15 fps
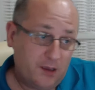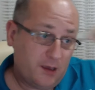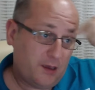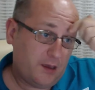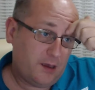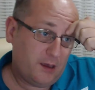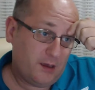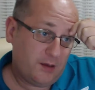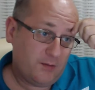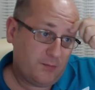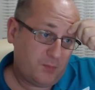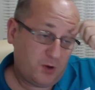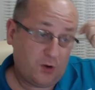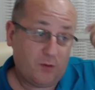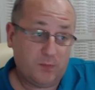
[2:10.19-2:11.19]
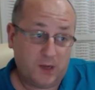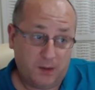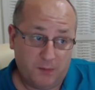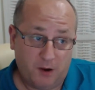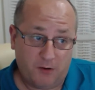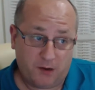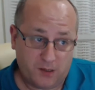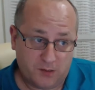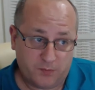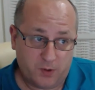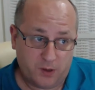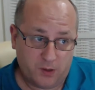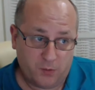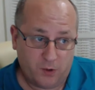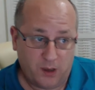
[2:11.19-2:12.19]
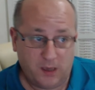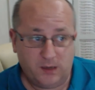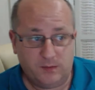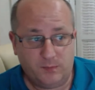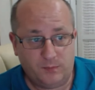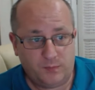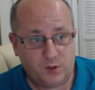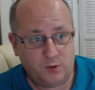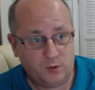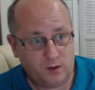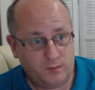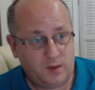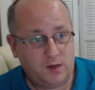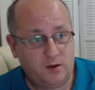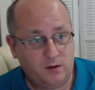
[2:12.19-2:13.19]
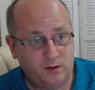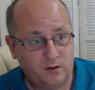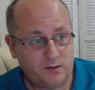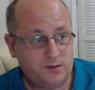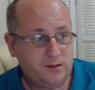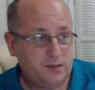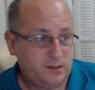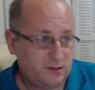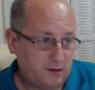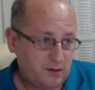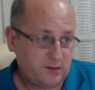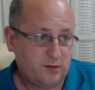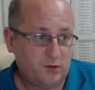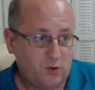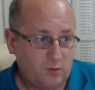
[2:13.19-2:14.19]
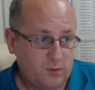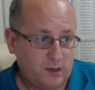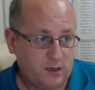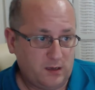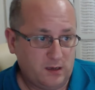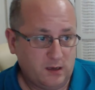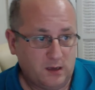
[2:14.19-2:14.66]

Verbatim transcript: um, predominantly Americans, by the way, purely because these guys are normally